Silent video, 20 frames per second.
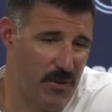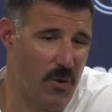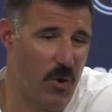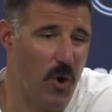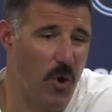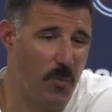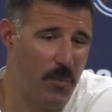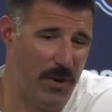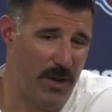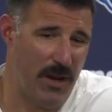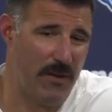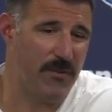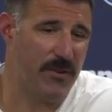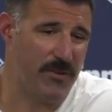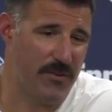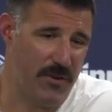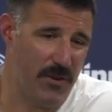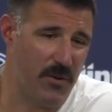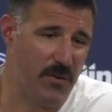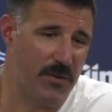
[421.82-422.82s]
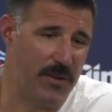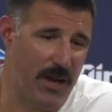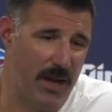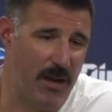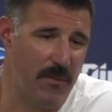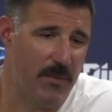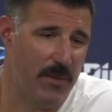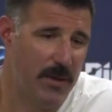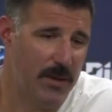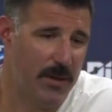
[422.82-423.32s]
they're open every single
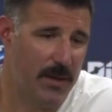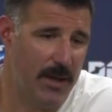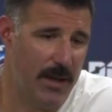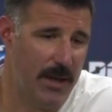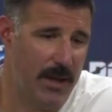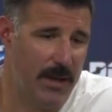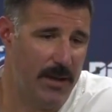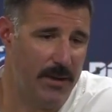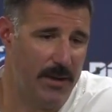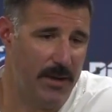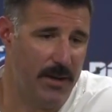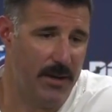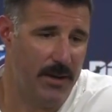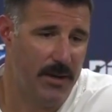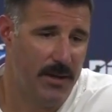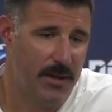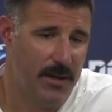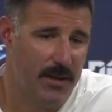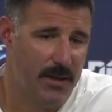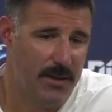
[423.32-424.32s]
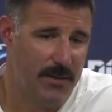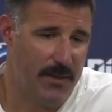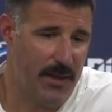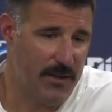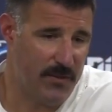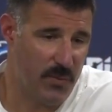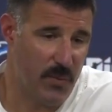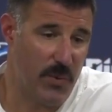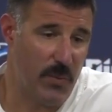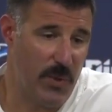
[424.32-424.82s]
time. And uh,
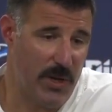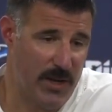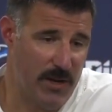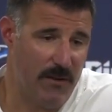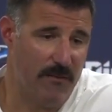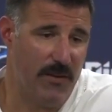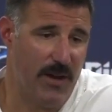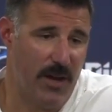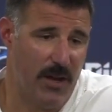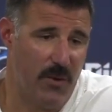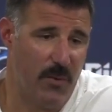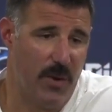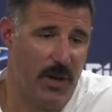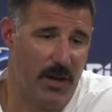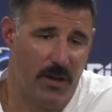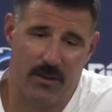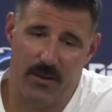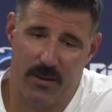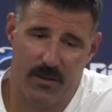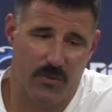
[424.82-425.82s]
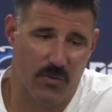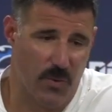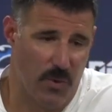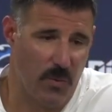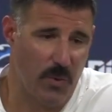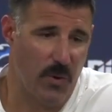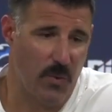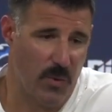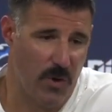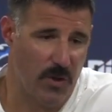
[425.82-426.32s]
that's what we can evaluate, and that's what
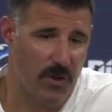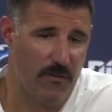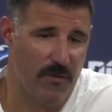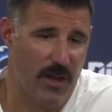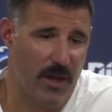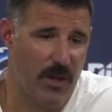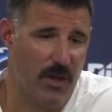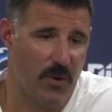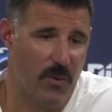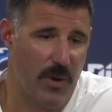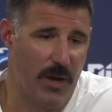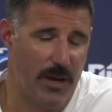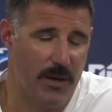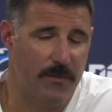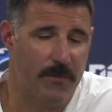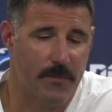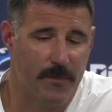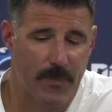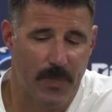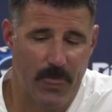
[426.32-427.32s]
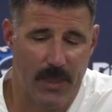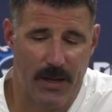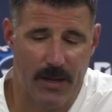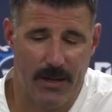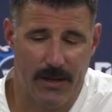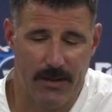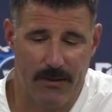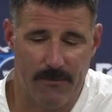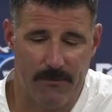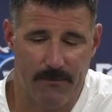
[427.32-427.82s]
we will evaluate.
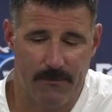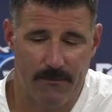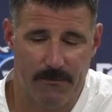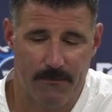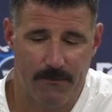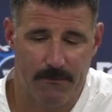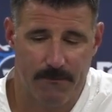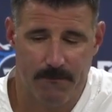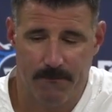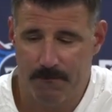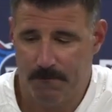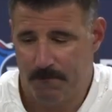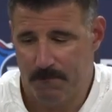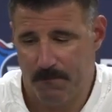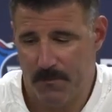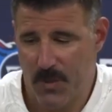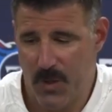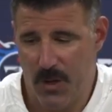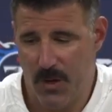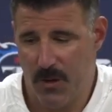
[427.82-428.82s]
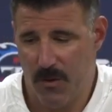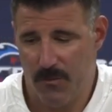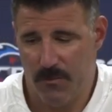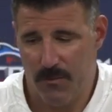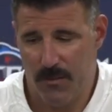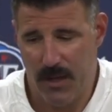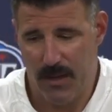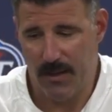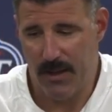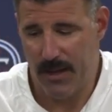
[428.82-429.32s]
Um, you know,
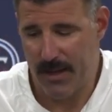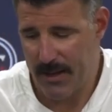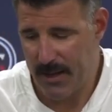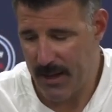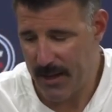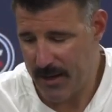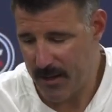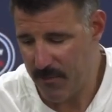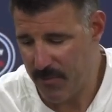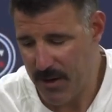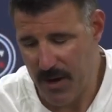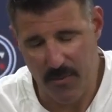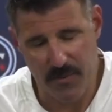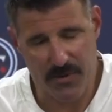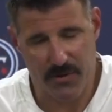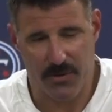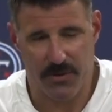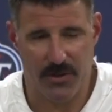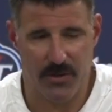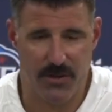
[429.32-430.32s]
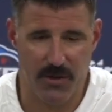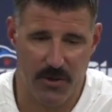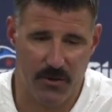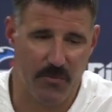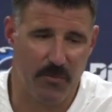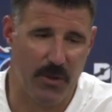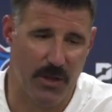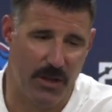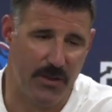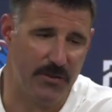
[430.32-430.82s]
I, I, I, can promise you that there's
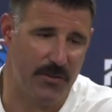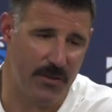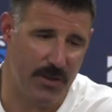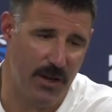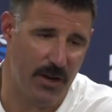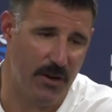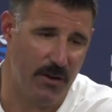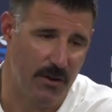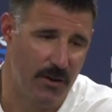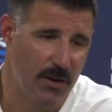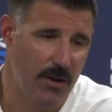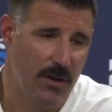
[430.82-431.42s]
plays in there